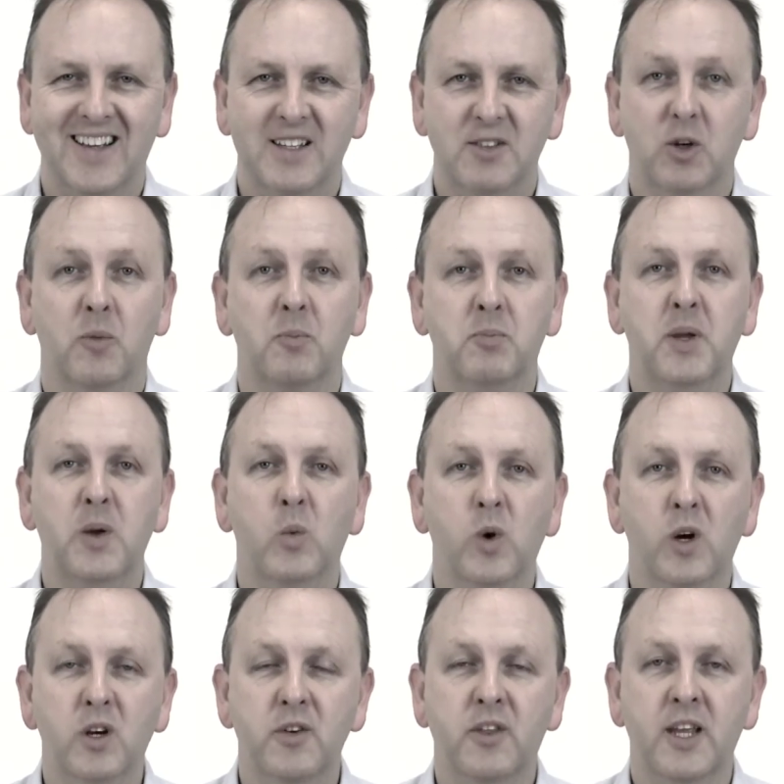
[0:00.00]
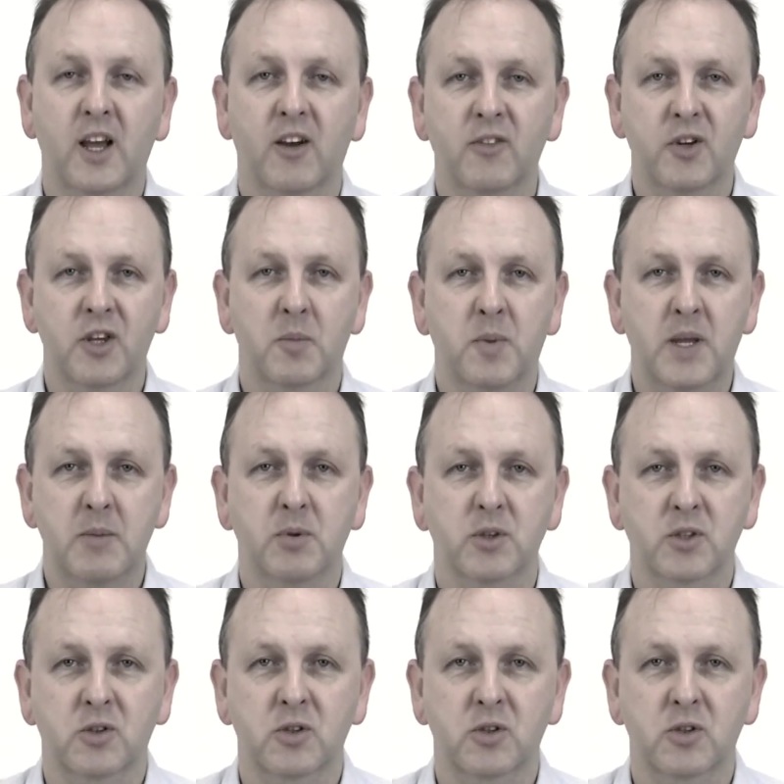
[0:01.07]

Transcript: So be worthy of other people's